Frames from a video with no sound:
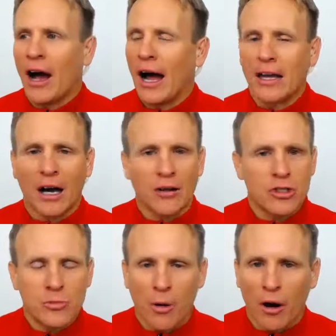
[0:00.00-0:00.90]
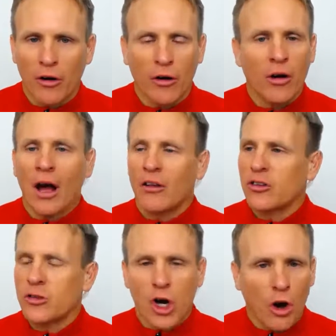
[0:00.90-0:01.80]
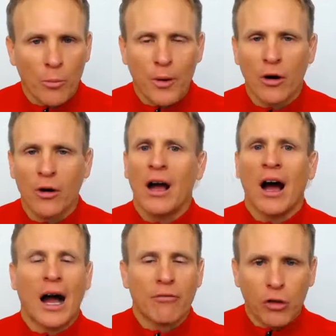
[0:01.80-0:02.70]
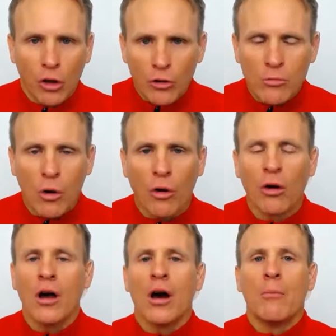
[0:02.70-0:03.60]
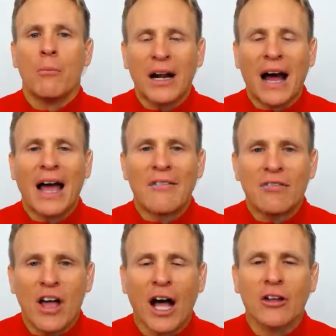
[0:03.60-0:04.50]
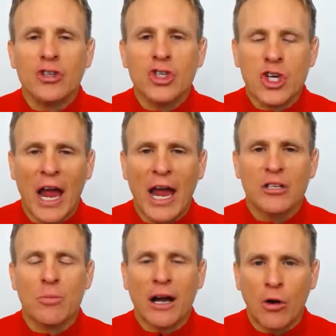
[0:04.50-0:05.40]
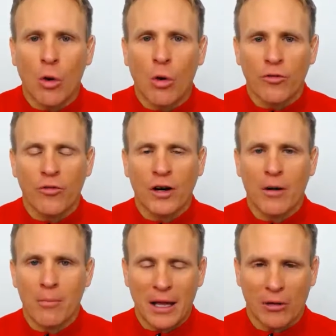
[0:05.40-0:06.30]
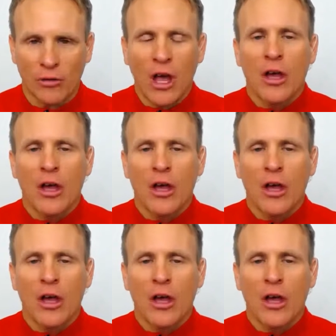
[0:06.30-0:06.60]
I gotten smarter, sharper. I've learned more, but I have not changed my core fundamentals.